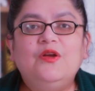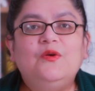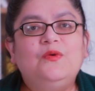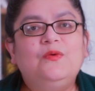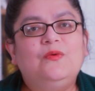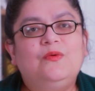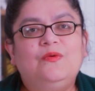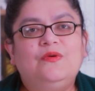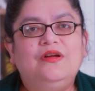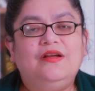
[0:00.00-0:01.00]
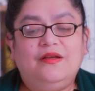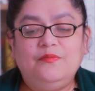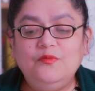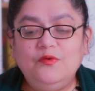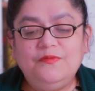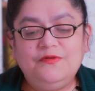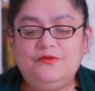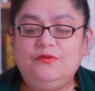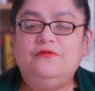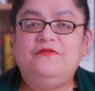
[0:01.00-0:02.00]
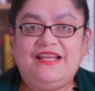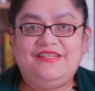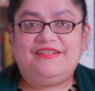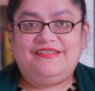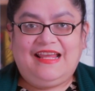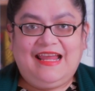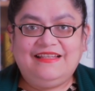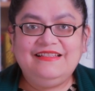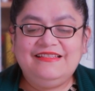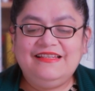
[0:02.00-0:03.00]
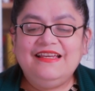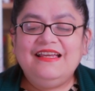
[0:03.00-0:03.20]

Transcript: who moves to Fletcher's End.